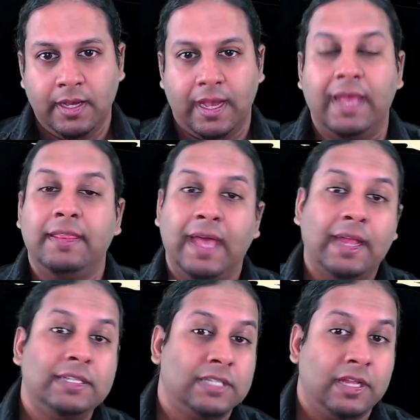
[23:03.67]
And that
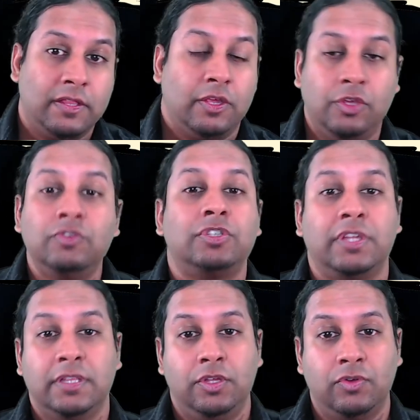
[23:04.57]
is another huge
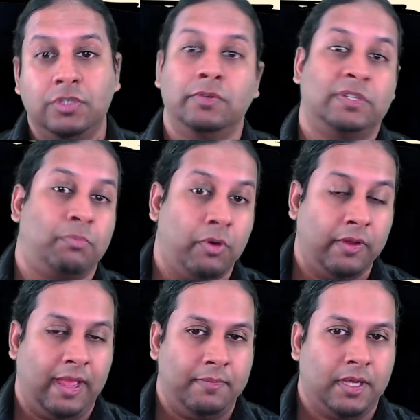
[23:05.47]
thing that you can do as a pro
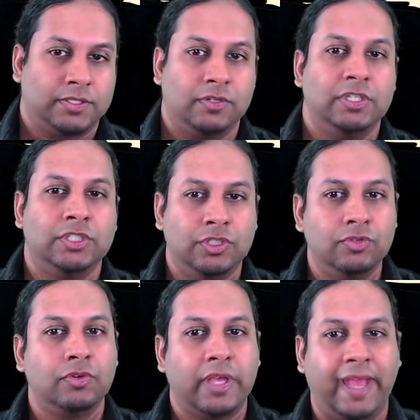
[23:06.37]
game master, is you
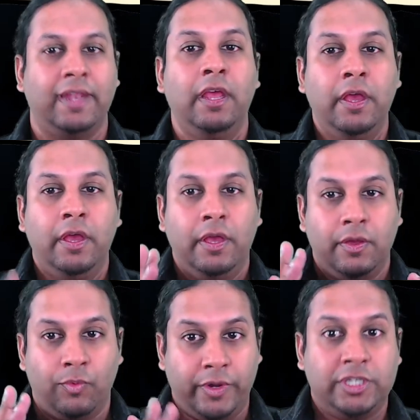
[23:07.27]
can
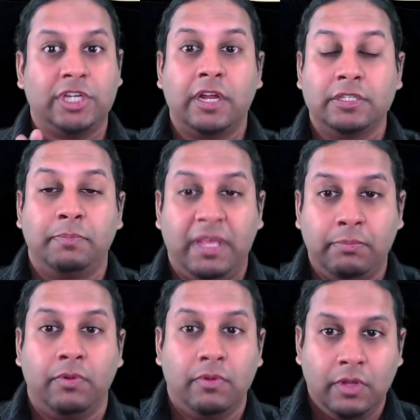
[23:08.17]
reach out to the
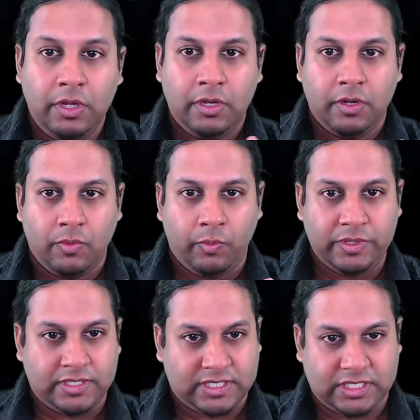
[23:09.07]
people with
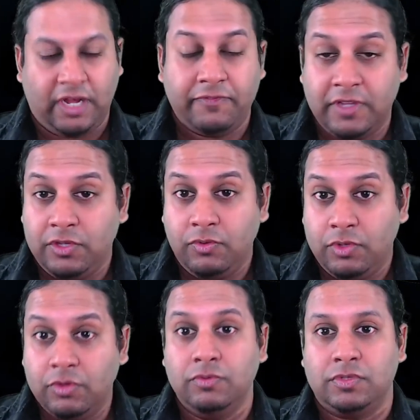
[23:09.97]
the stuff that you
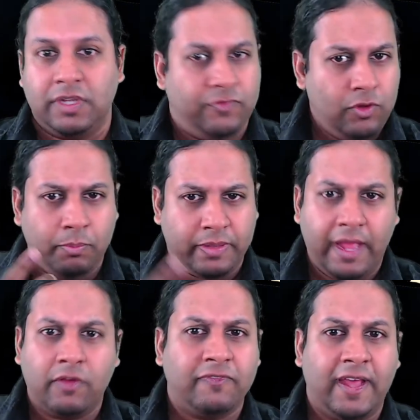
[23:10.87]
use. If you play
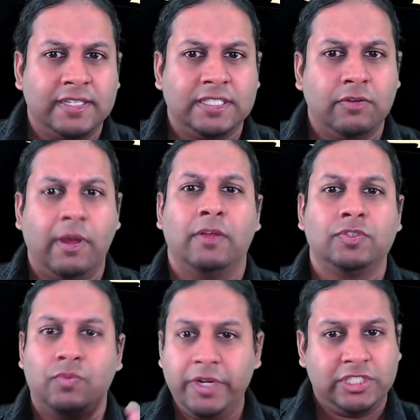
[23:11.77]
on Fantasy
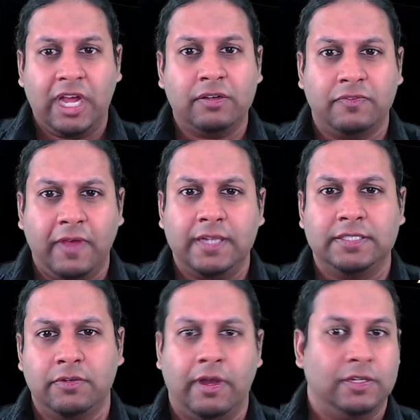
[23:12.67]
Grounds, reach out to
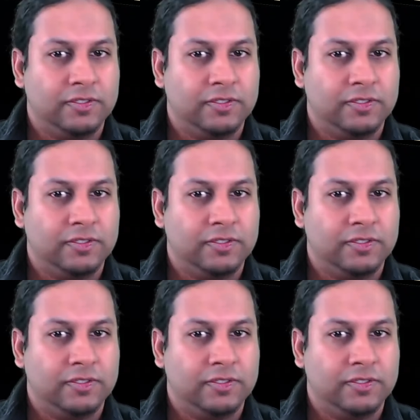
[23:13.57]
Fantasy Grounds.